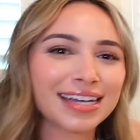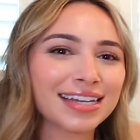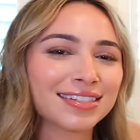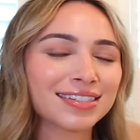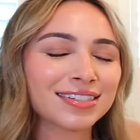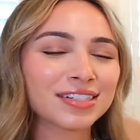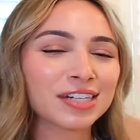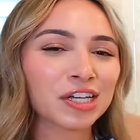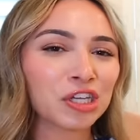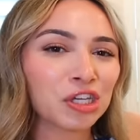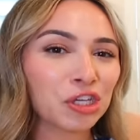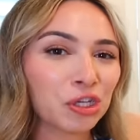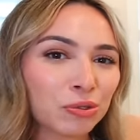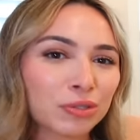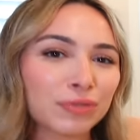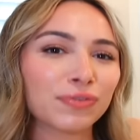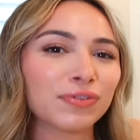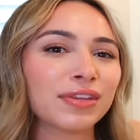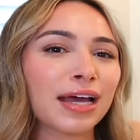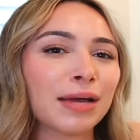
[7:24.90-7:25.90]
isn't a
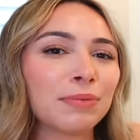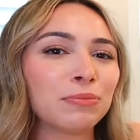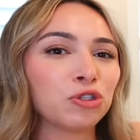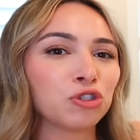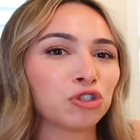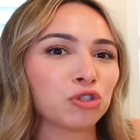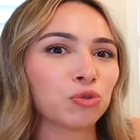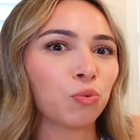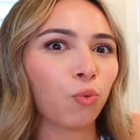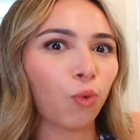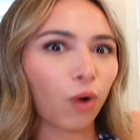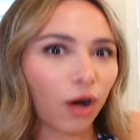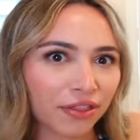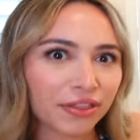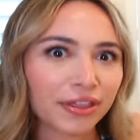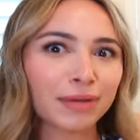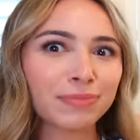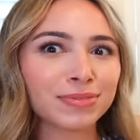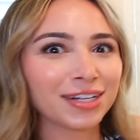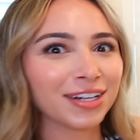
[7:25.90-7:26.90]
use for them, you just
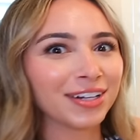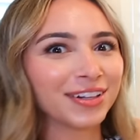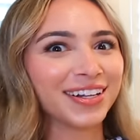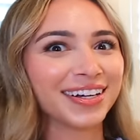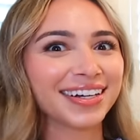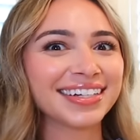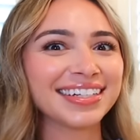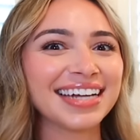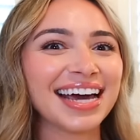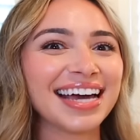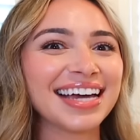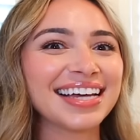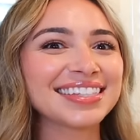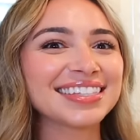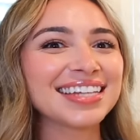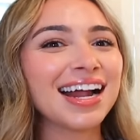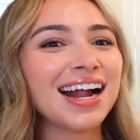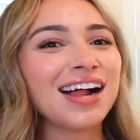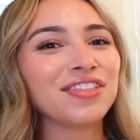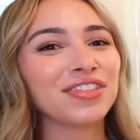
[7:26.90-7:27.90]
want them to look nice,
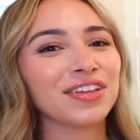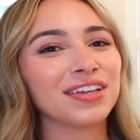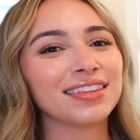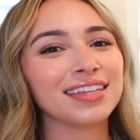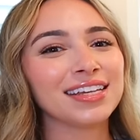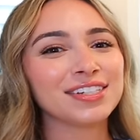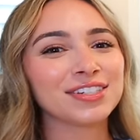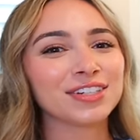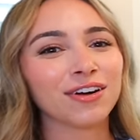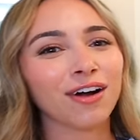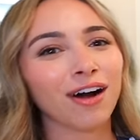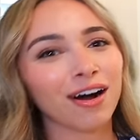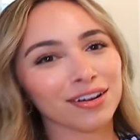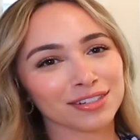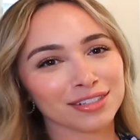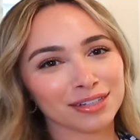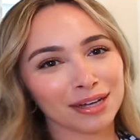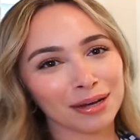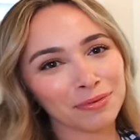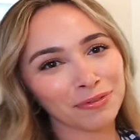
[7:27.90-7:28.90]
then these are
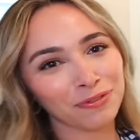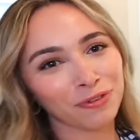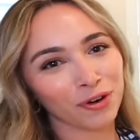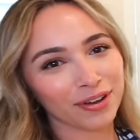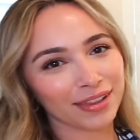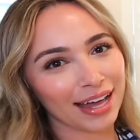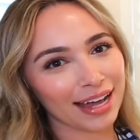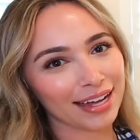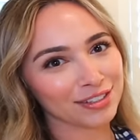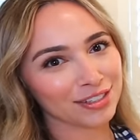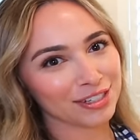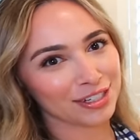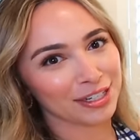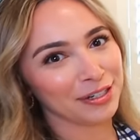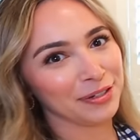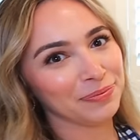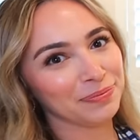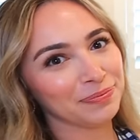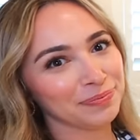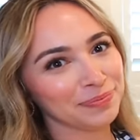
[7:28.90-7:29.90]
awesome for that
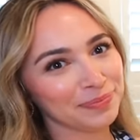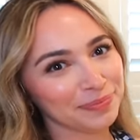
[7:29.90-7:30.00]
too.